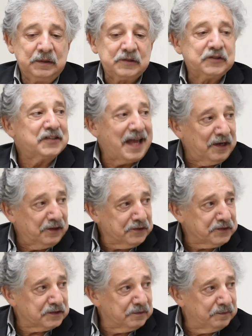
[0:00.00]

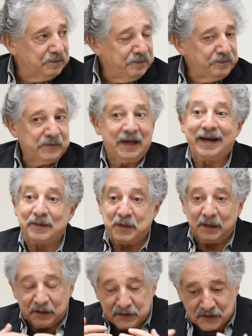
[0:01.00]
sales. You got to be
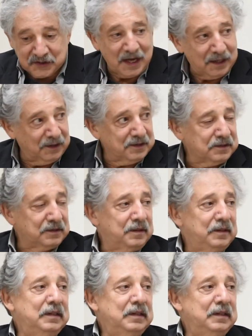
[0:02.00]
able to sell it.